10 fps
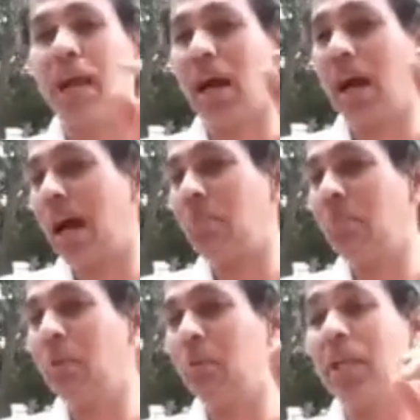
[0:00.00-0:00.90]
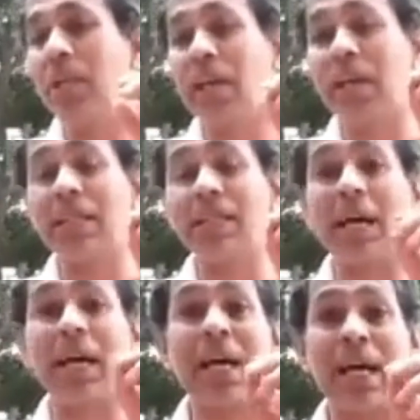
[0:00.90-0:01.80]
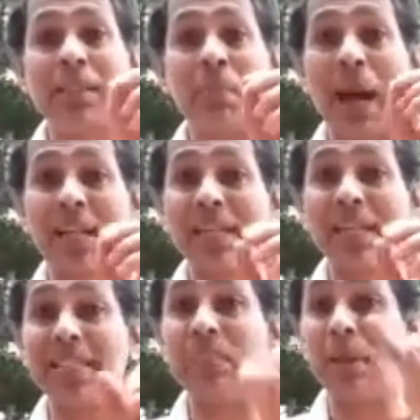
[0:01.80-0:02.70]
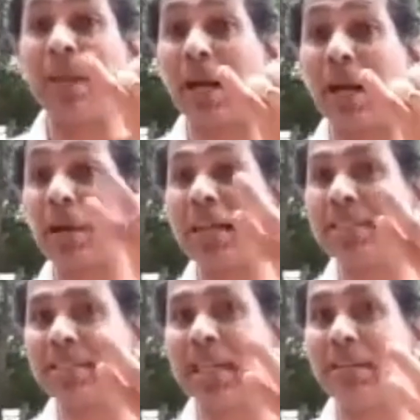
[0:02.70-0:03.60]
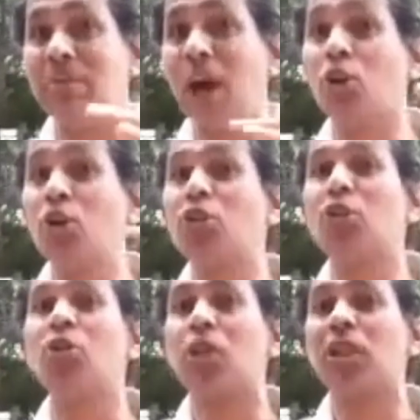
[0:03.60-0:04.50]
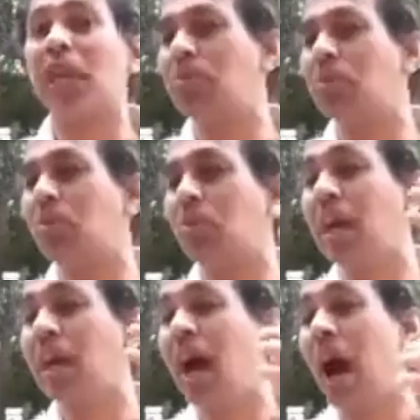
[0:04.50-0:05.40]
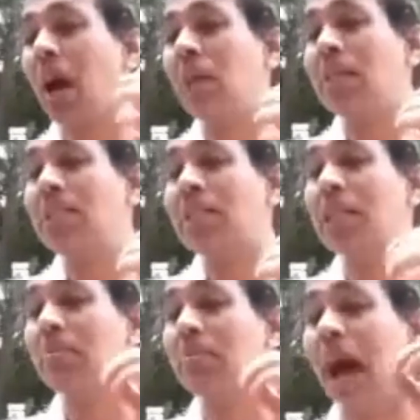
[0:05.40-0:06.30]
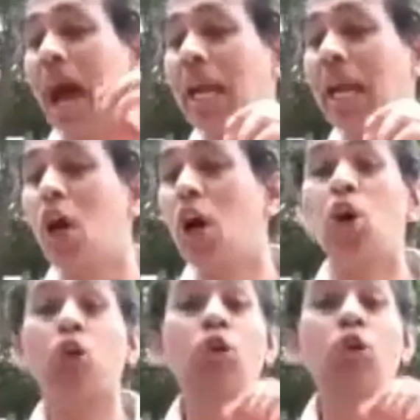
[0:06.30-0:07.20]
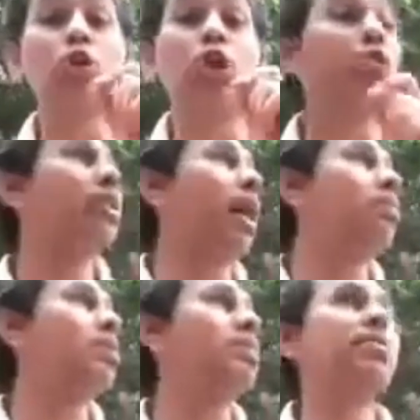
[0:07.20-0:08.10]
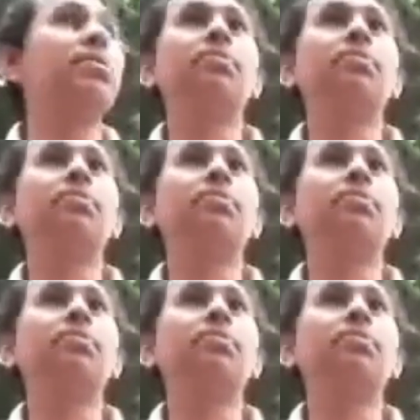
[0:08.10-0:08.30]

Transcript: uh, between the the battle scene between Akbar and Salim. Now you should know the name of the movie. Akbar and Salim had two thousand camels.